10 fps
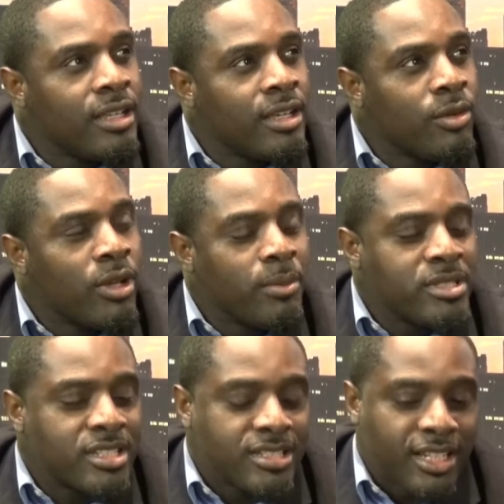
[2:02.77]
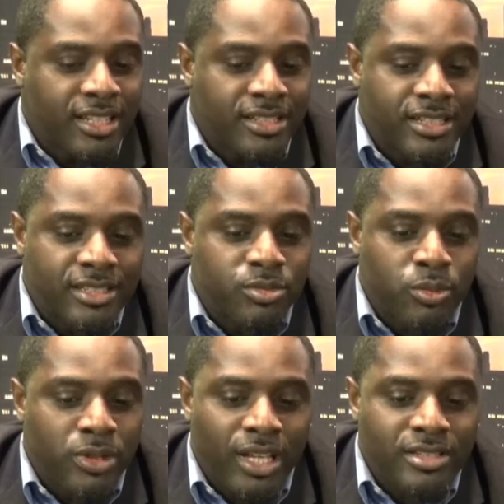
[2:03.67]
Well, let me just say this, because
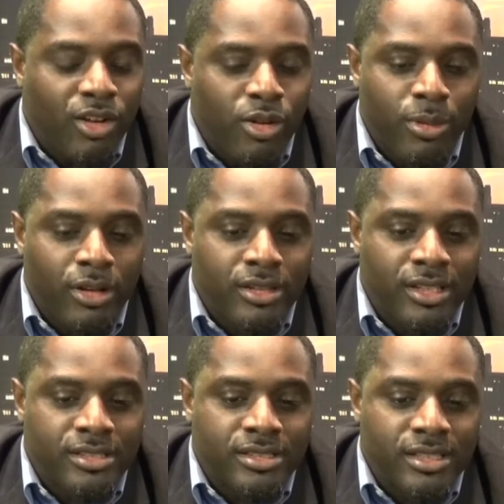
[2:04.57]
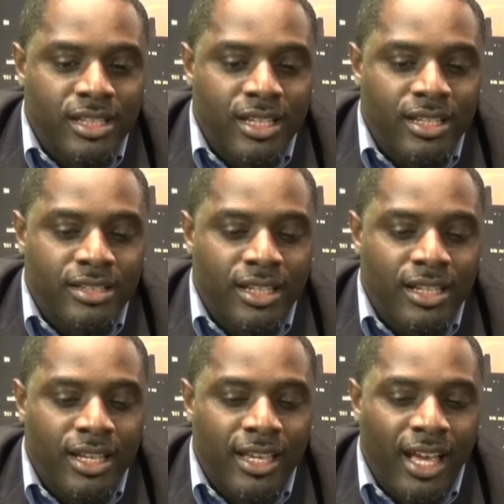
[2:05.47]
when I talk about this,
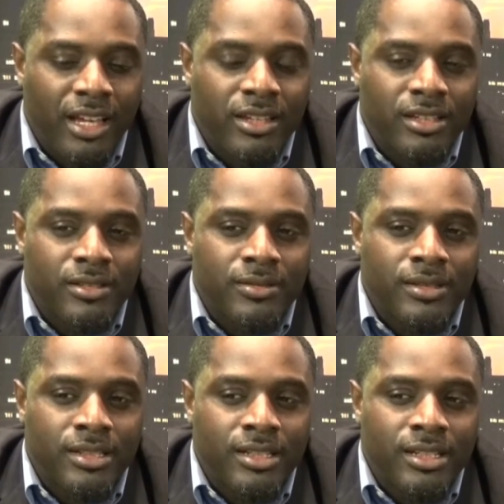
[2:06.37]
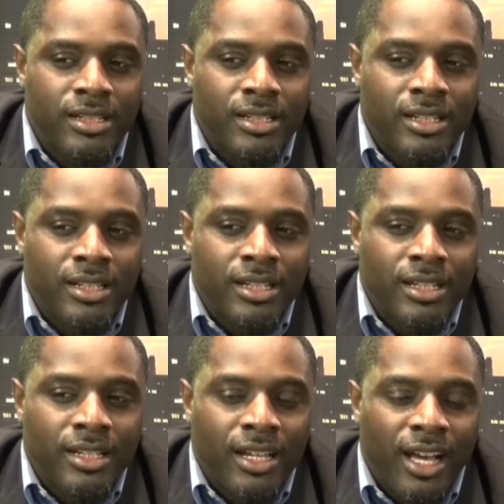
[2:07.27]
it kind of,
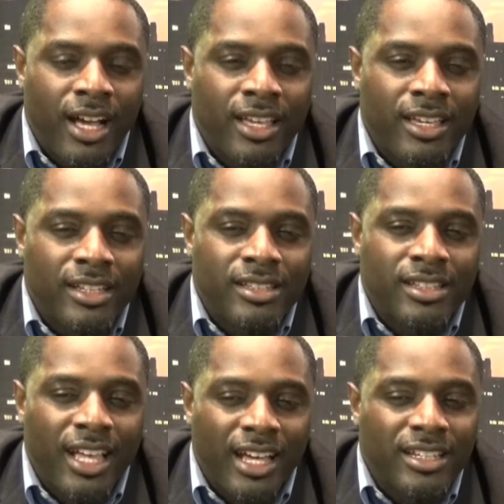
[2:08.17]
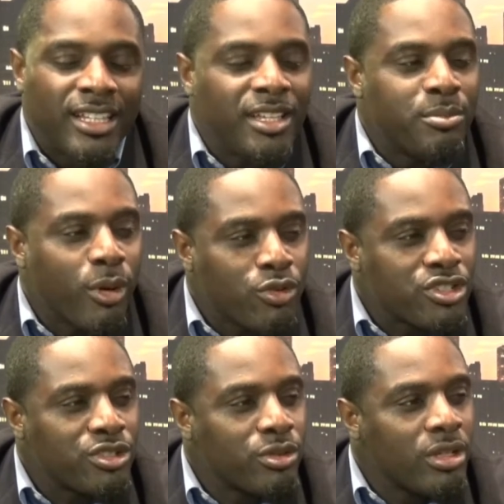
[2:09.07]
I get kind of
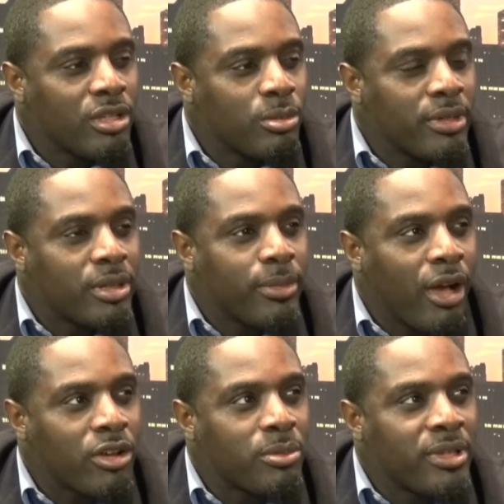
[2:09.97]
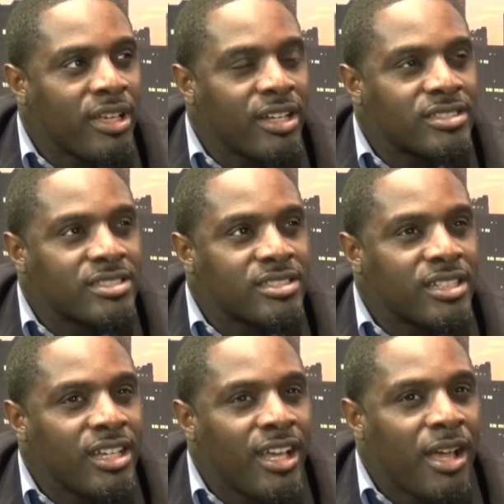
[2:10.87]
emotional a little bit about it, because
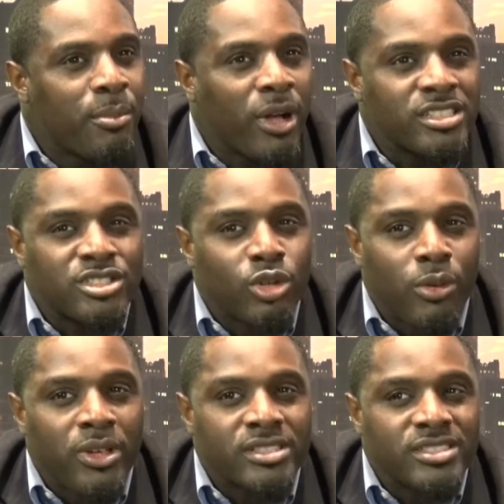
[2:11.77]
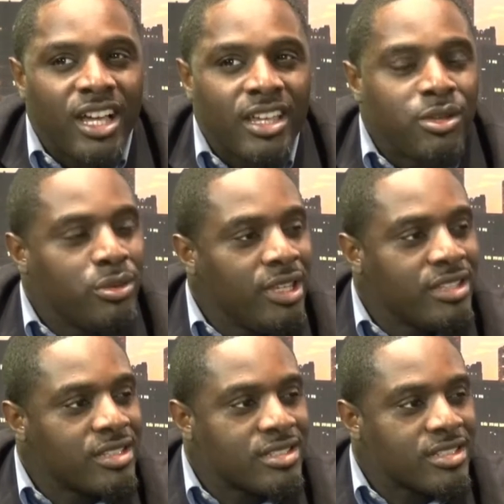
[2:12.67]
my story is not unique
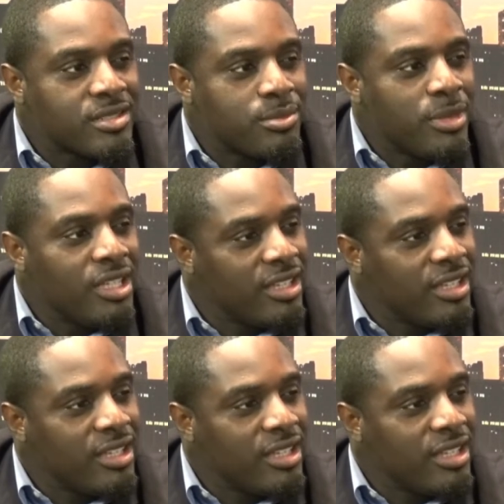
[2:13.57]
to just me.